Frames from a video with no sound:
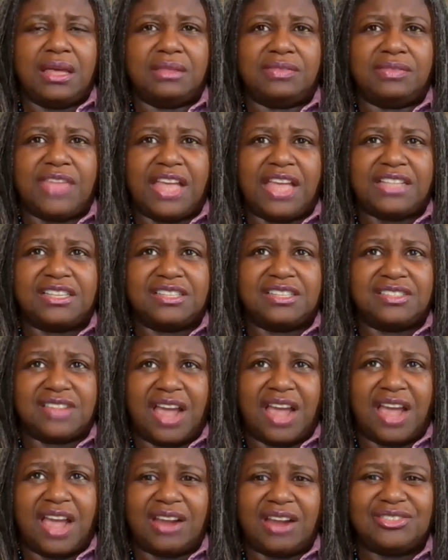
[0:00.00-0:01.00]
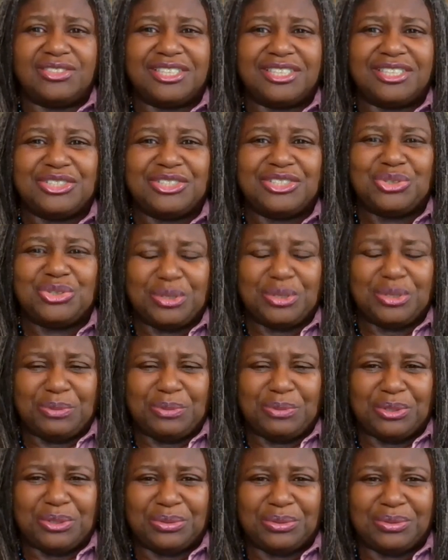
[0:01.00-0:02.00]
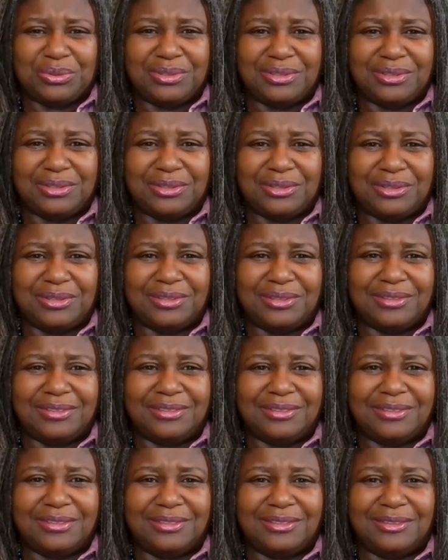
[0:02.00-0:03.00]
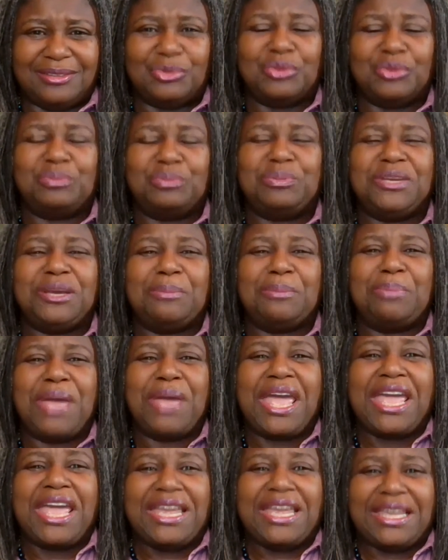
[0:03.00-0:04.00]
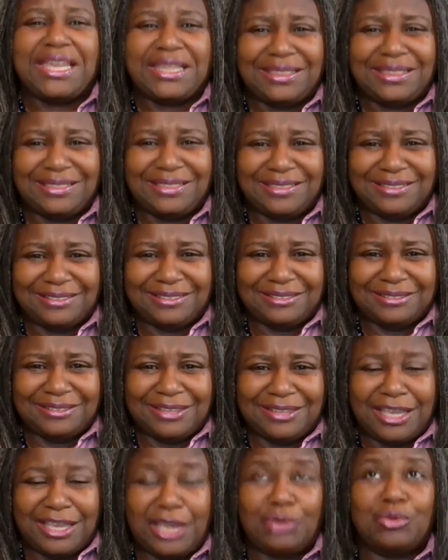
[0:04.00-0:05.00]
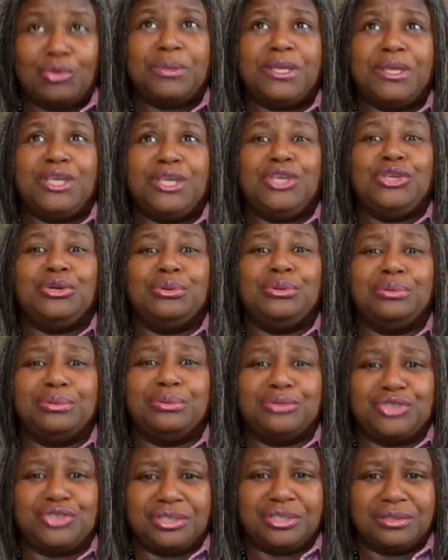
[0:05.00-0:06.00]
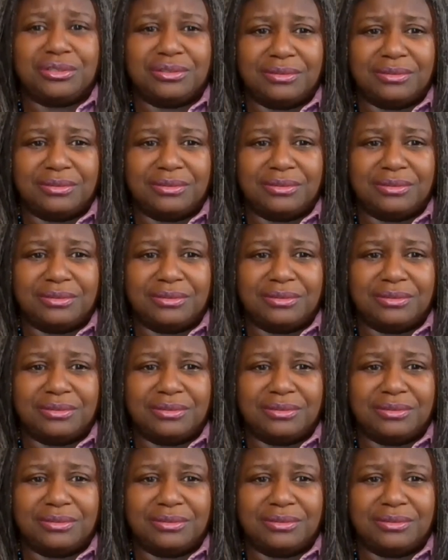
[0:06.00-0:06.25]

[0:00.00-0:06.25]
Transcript: that desire to contribute would be a pain. It would be huge.